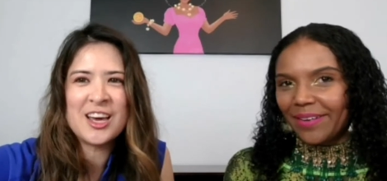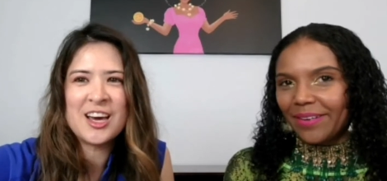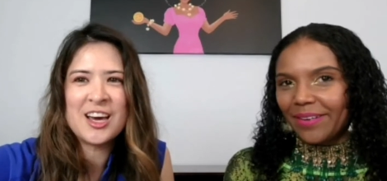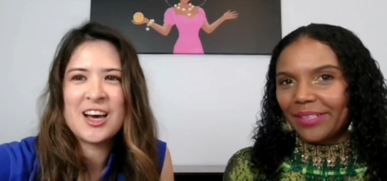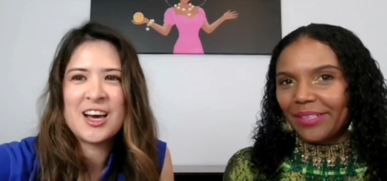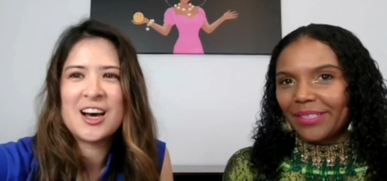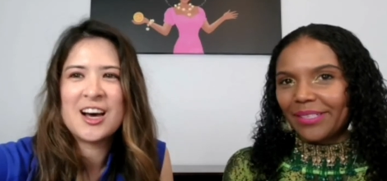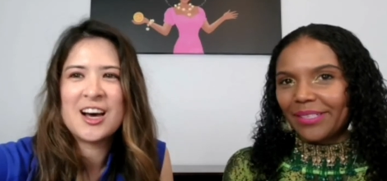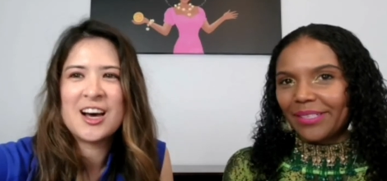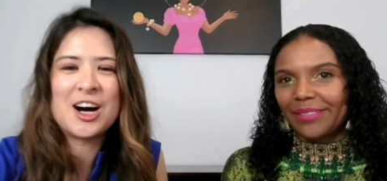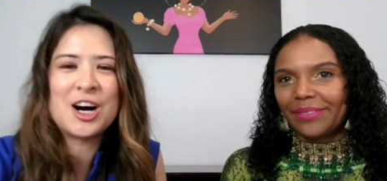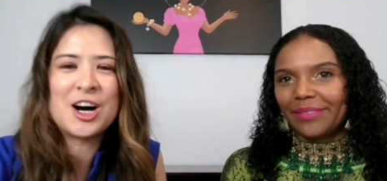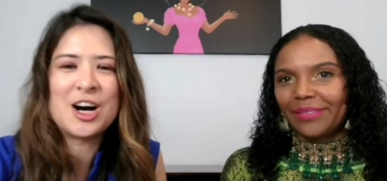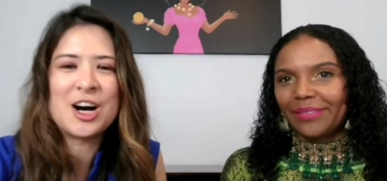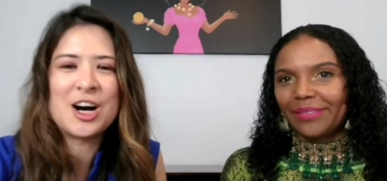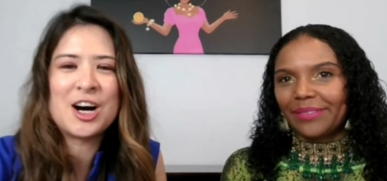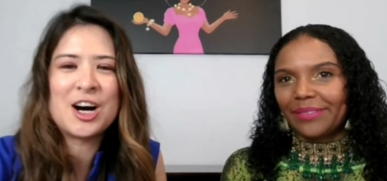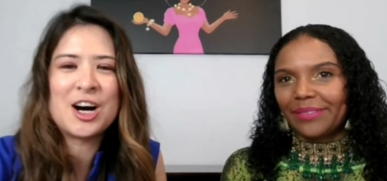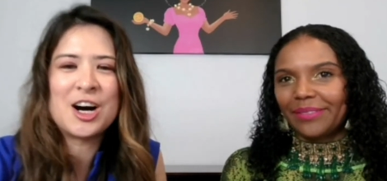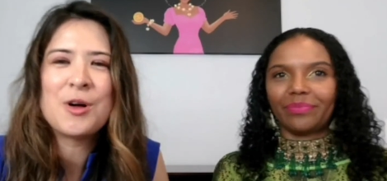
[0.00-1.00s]
Speaker 1: Um,
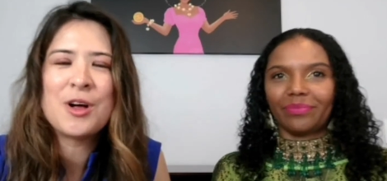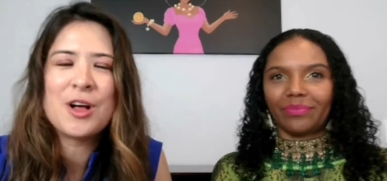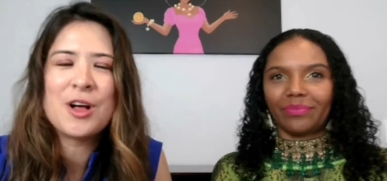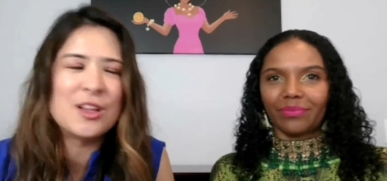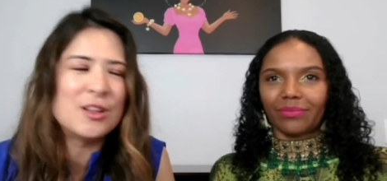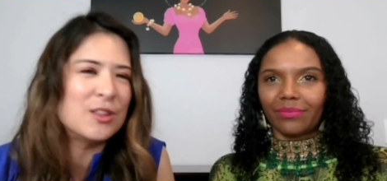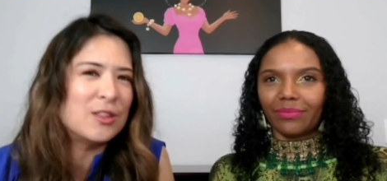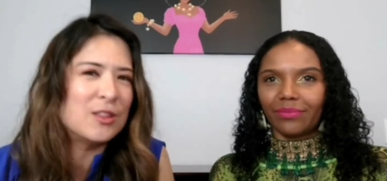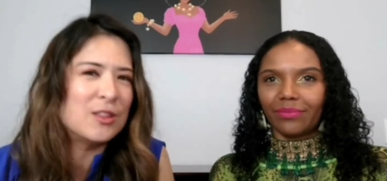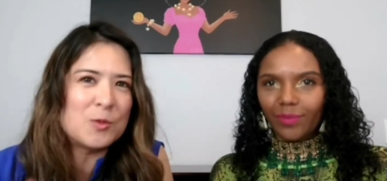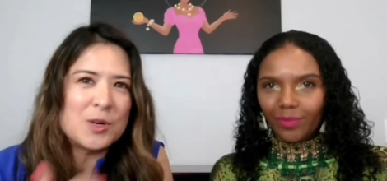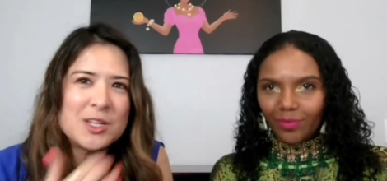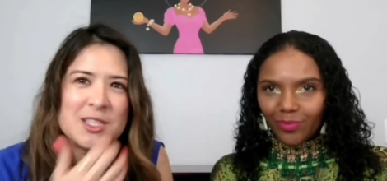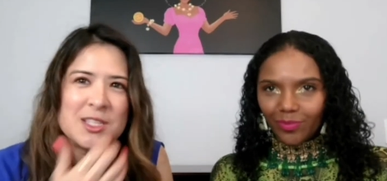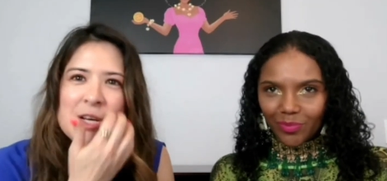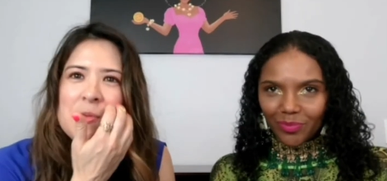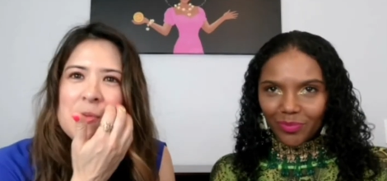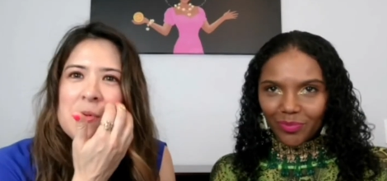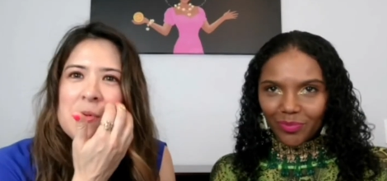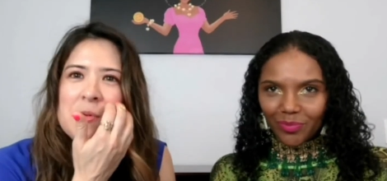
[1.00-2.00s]
what's up
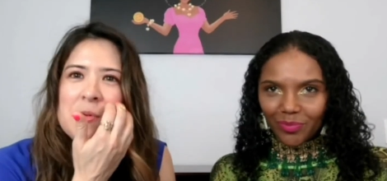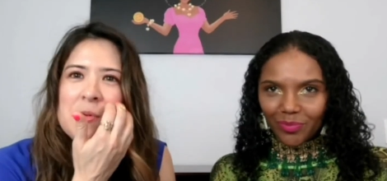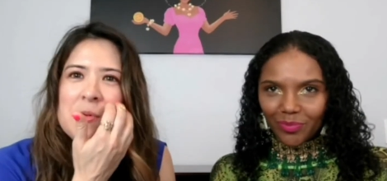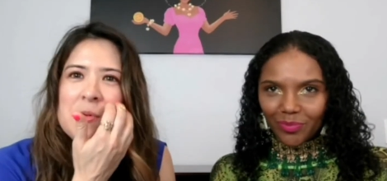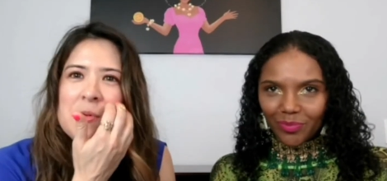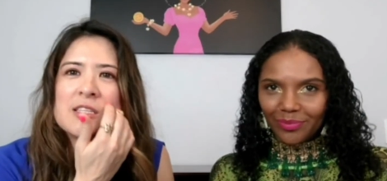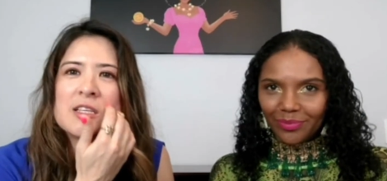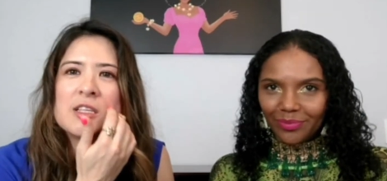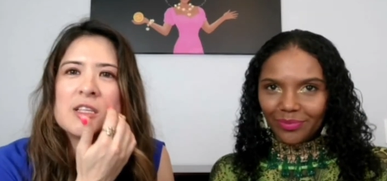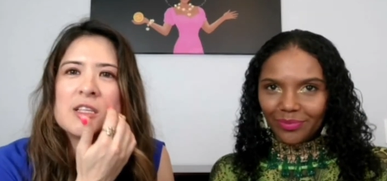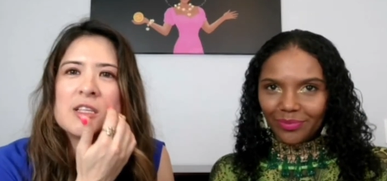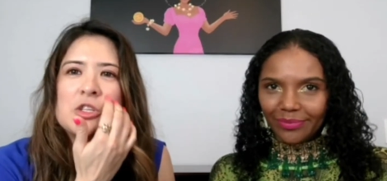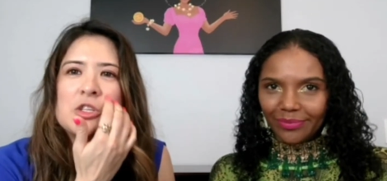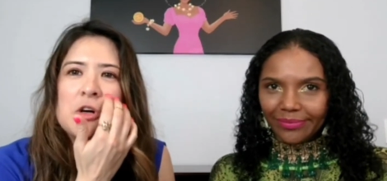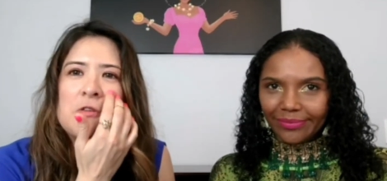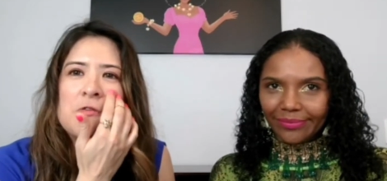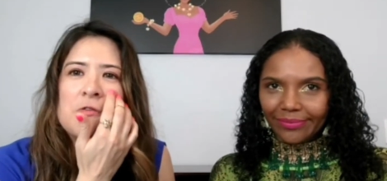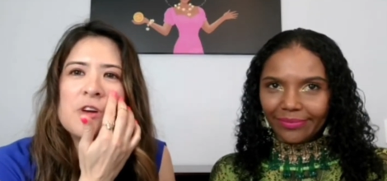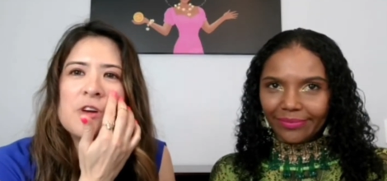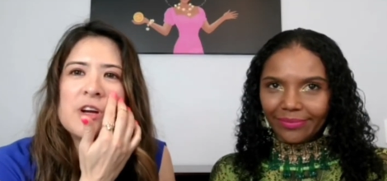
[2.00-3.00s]
next? Don't
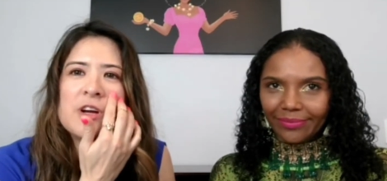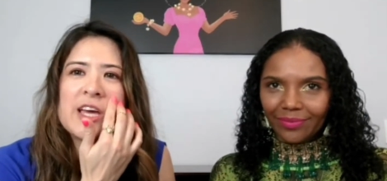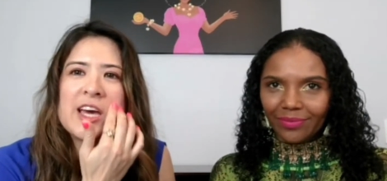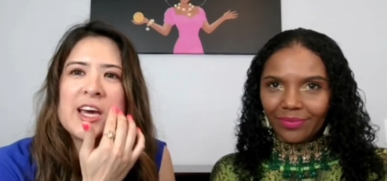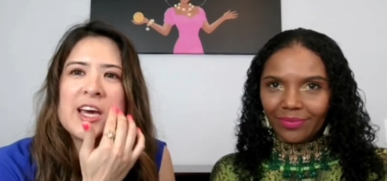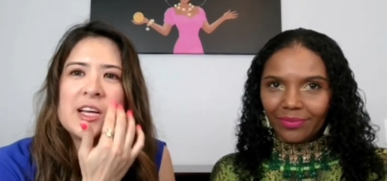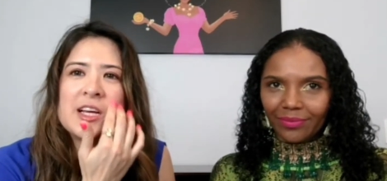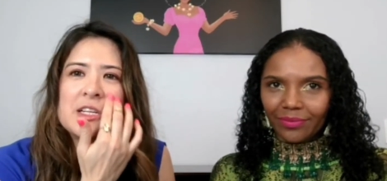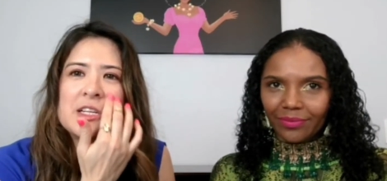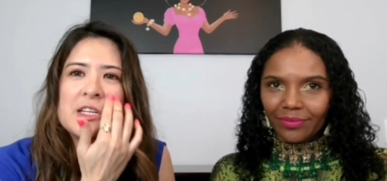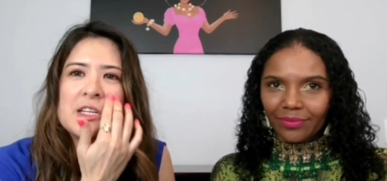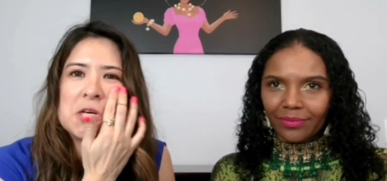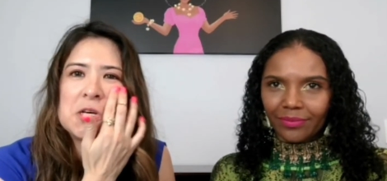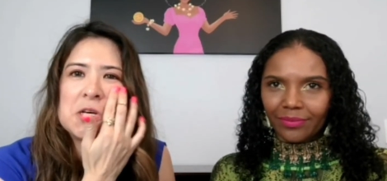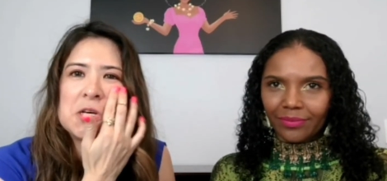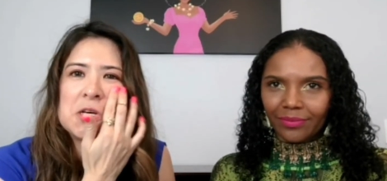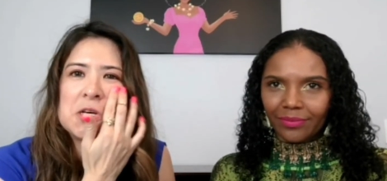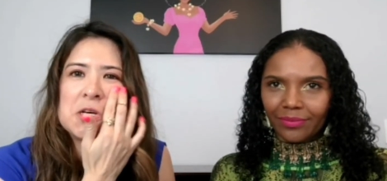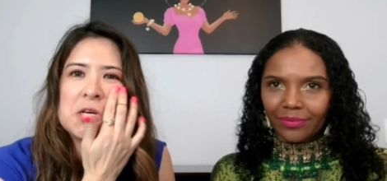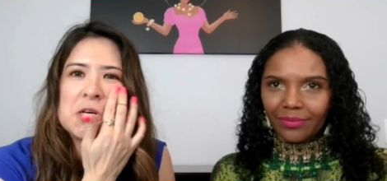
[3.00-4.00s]
forget
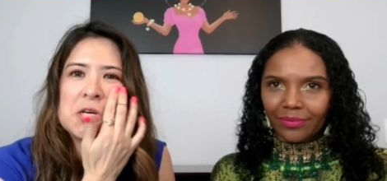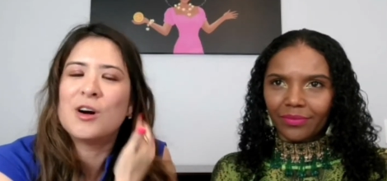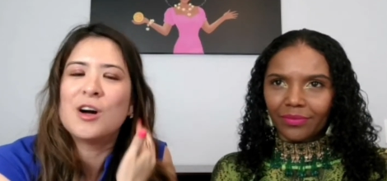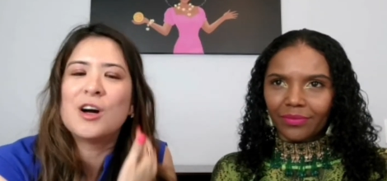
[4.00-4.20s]
to